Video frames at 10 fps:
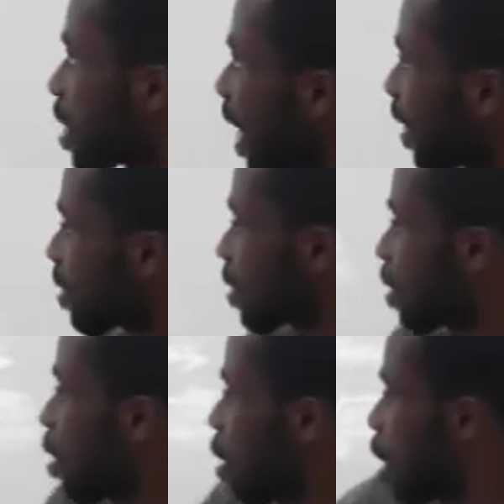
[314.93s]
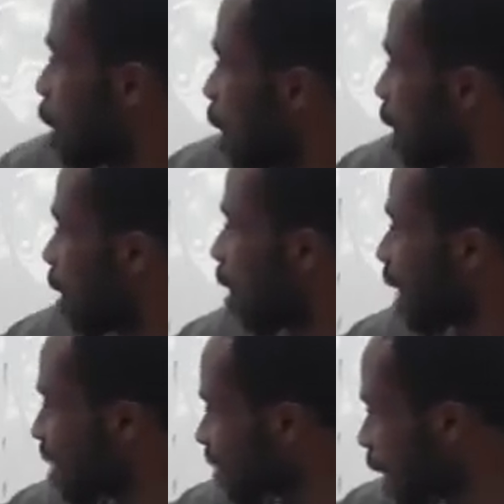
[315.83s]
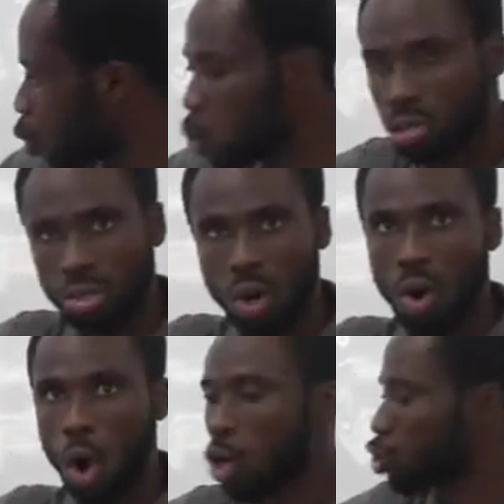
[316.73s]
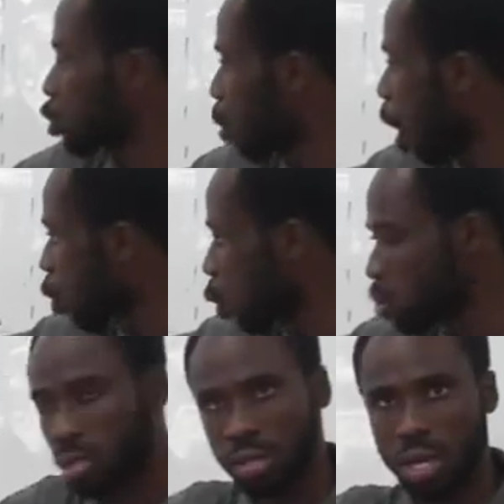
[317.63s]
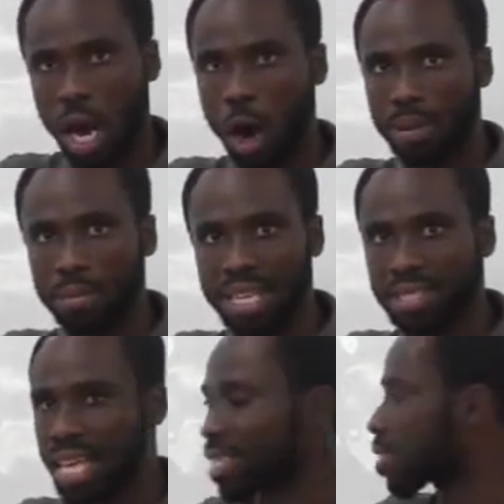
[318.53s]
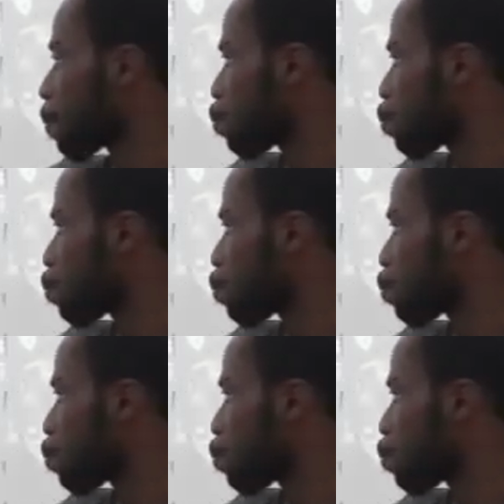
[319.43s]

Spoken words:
that is lesser goods or small goods. I hope it makes sense.